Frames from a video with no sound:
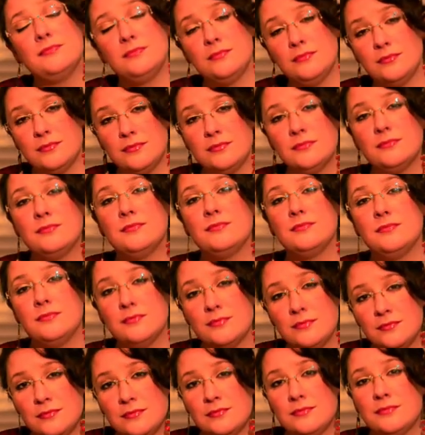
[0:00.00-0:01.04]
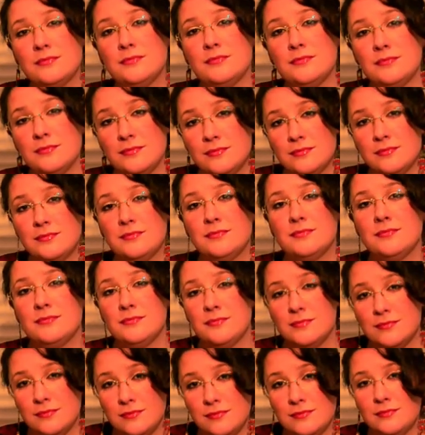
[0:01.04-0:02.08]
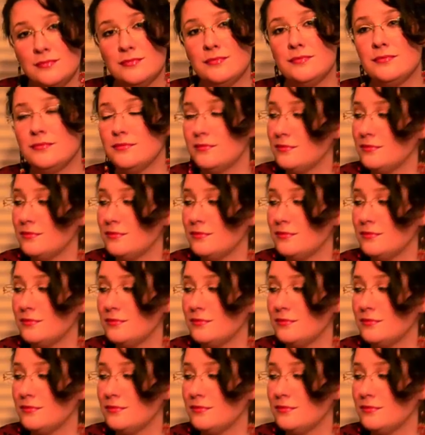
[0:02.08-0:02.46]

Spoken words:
No words are spoken by the person on screen.